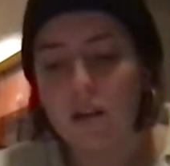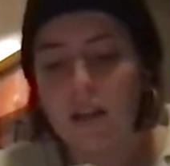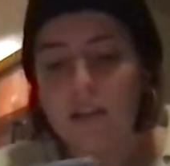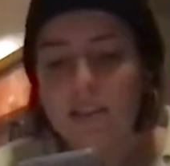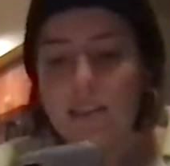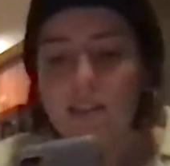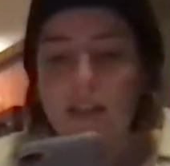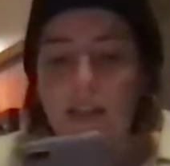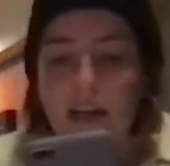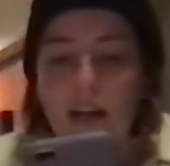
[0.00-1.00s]
See
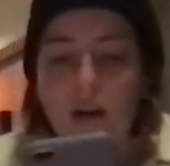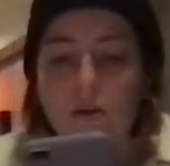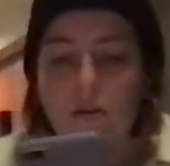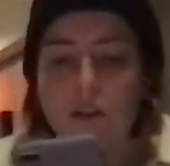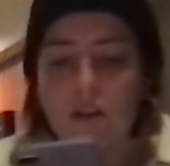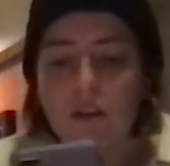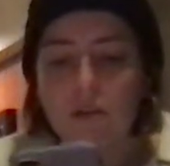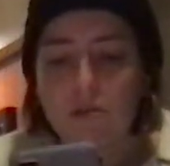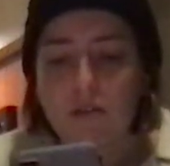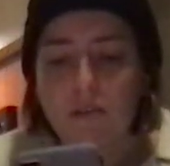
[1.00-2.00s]
now, there go
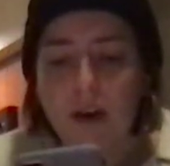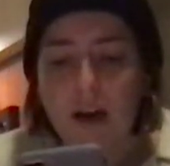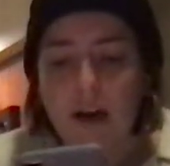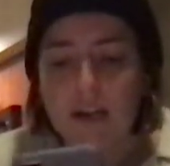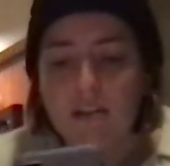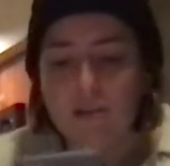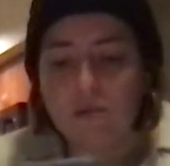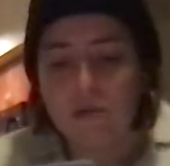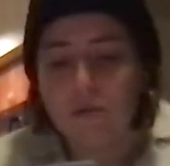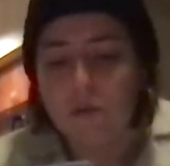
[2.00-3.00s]
some eyes you
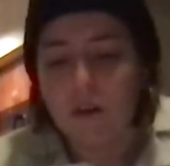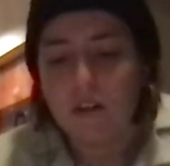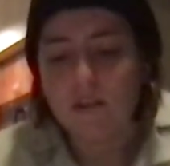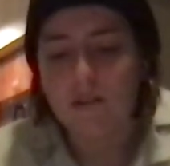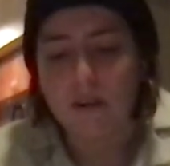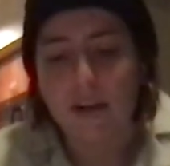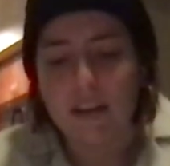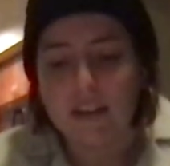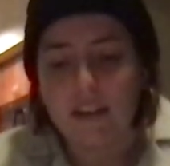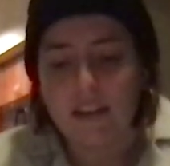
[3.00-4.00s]
knew once,
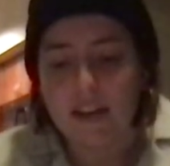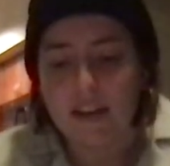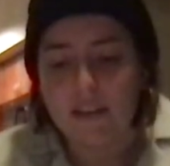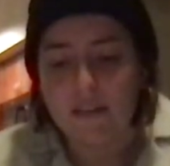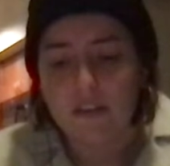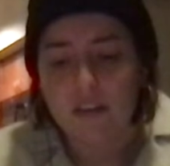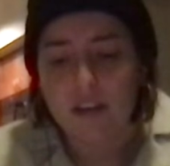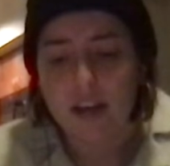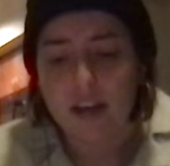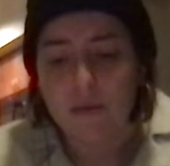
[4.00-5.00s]
riding the legs of another
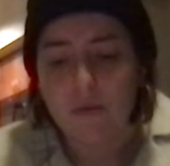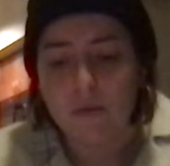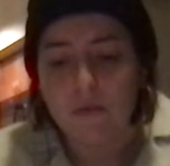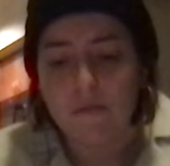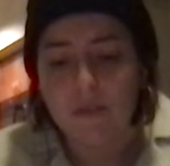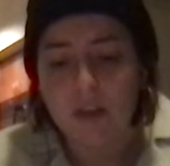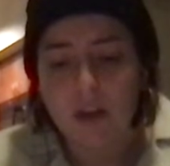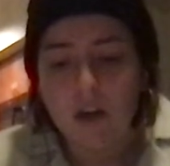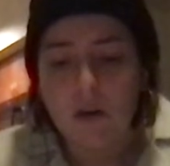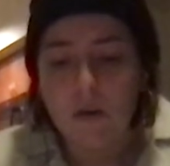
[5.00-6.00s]
animal,
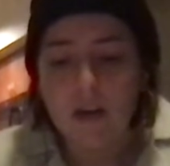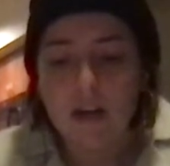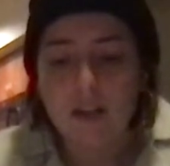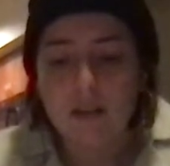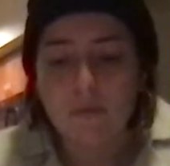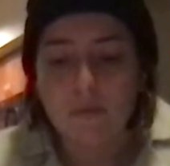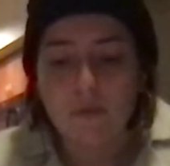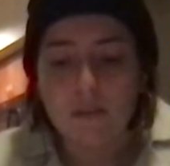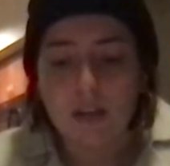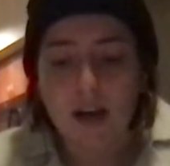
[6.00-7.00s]
wearing its blue
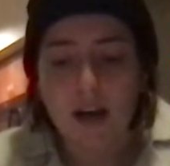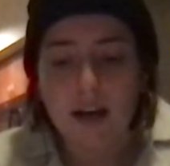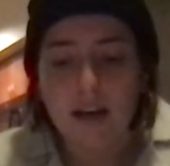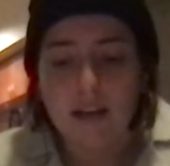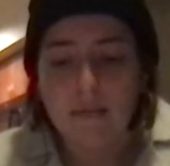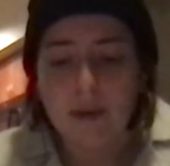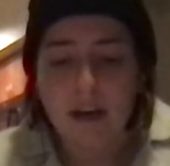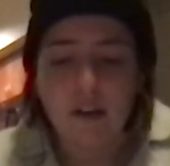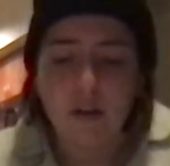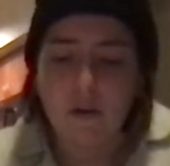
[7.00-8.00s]
sky
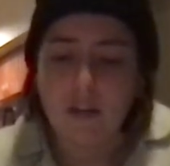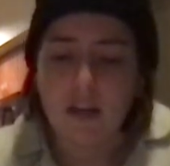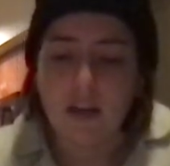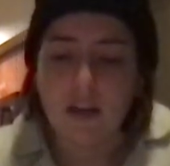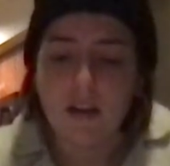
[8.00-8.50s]
magnolia,